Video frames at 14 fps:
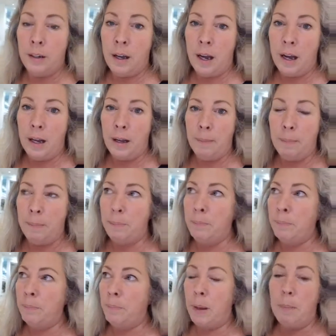
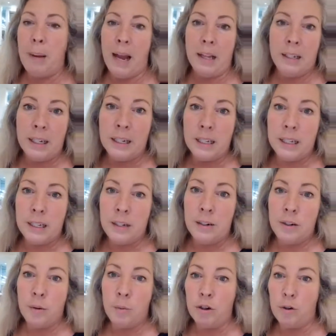ballots
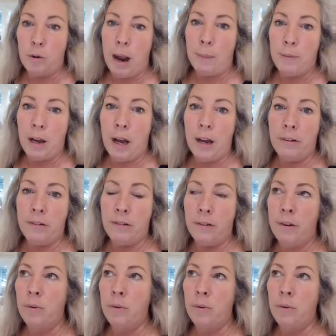were dropped off.